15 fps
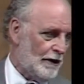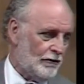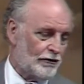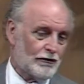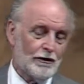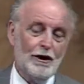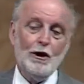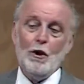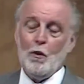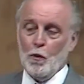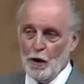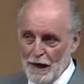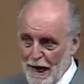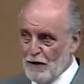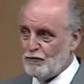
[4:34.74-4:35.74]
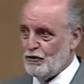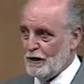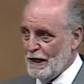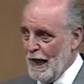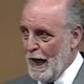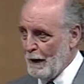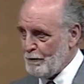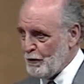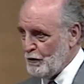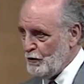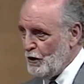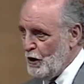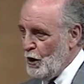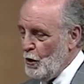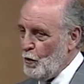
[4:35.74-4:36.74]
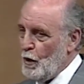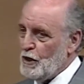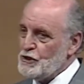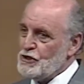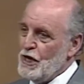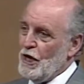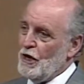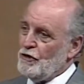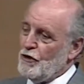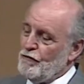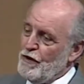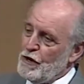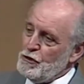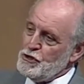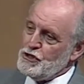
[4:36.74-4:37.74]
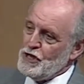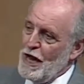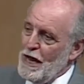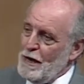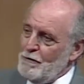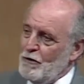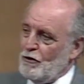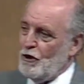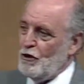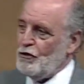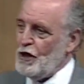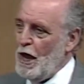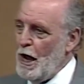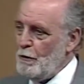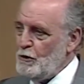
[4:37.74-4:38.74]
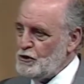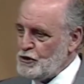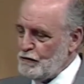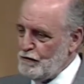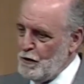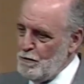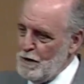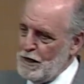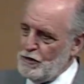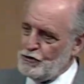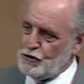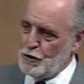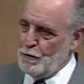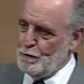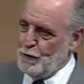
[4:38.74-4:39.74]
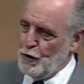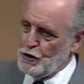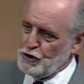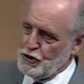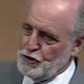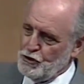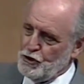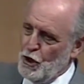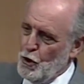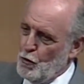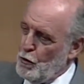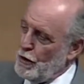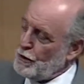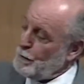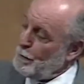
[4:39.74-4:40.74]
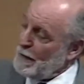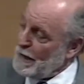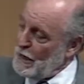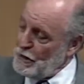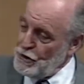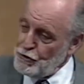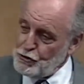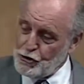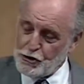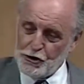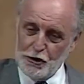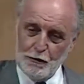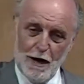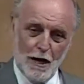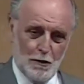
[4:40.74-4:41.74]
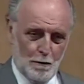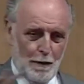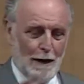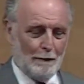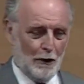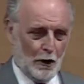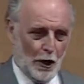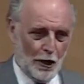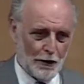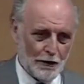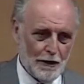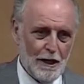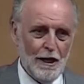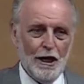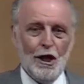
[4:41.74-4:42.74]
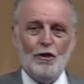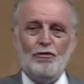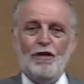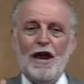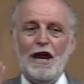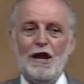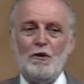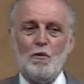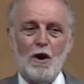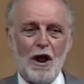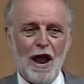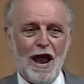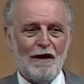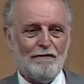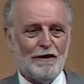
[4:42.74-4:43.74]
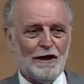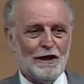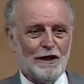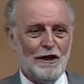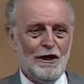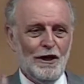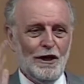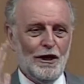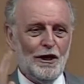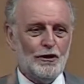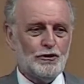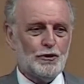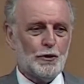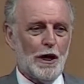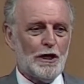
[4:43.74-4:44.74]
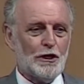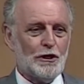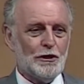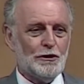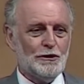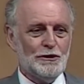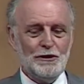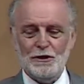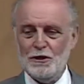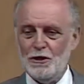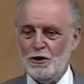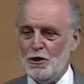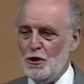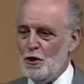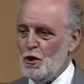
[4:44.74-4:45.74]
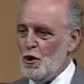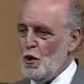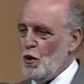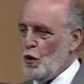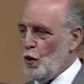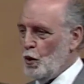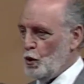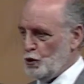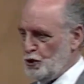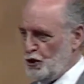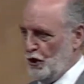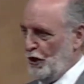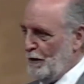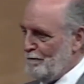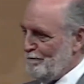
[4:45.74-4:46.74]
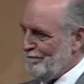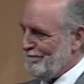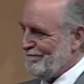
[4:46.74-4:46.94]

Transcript: case, what actually happened was, at the very time that the armies of the Medes and Persians were beginning to surround Babylon, they were having a drunken orgy.